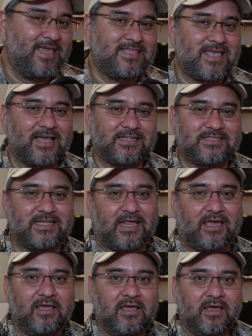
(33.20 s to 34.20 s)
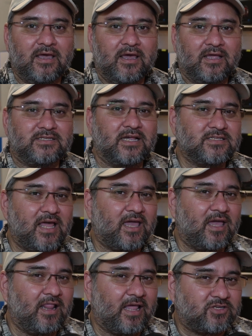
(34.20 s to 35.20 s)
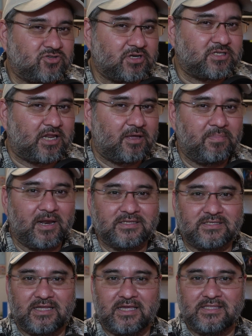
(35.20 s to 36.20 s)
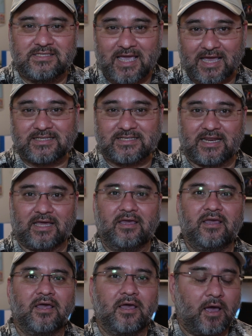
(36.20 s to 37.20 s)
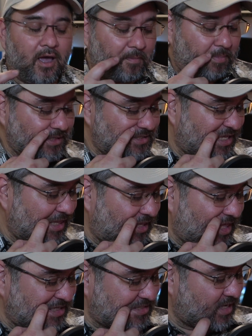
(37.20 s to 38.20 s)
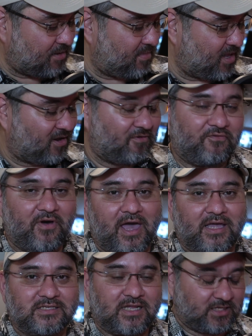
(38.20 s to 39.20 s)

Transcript: Etekcity, sounds like electricity, but it's Etekcity. Basically, they sent me a device.